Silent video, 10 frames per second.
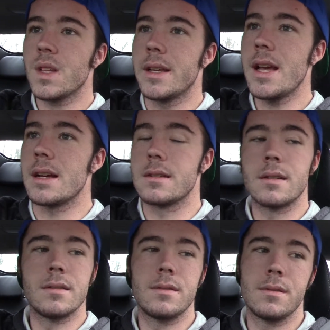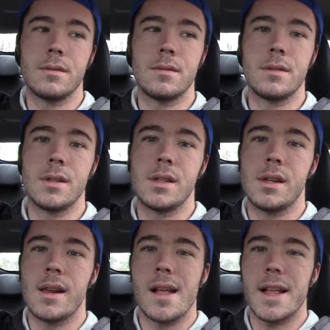yeah,
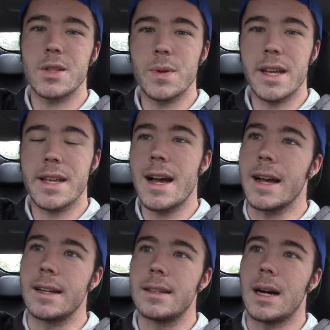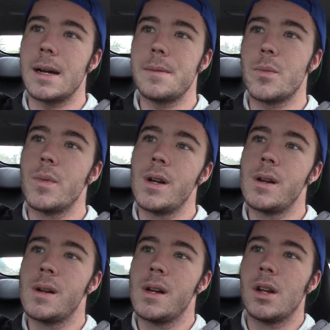that's what I got.
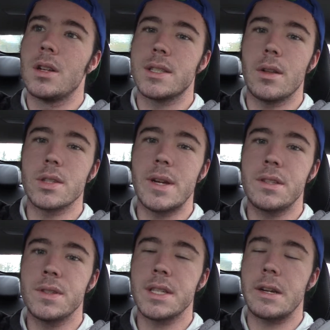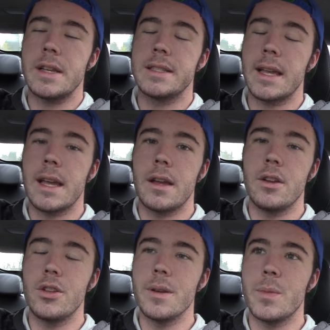See, those are my 2 series,
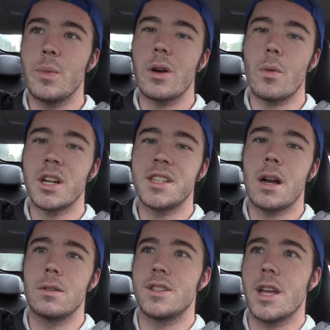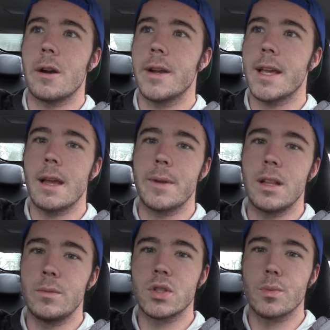and you better watch out, JRE, KML,
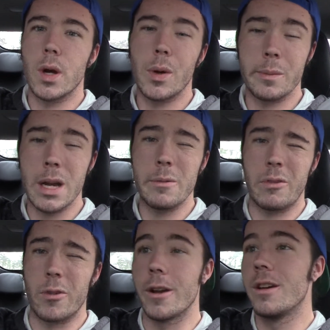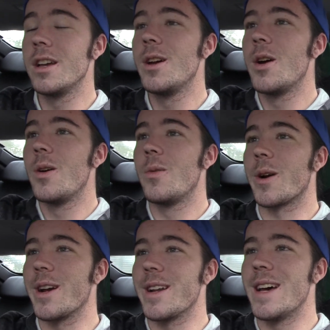and Mr. Popo. I'm coming for you.
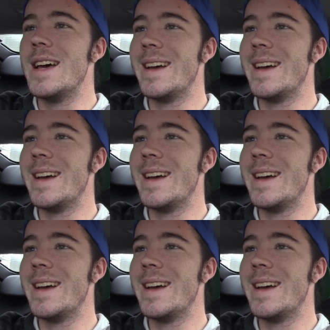We're gonna.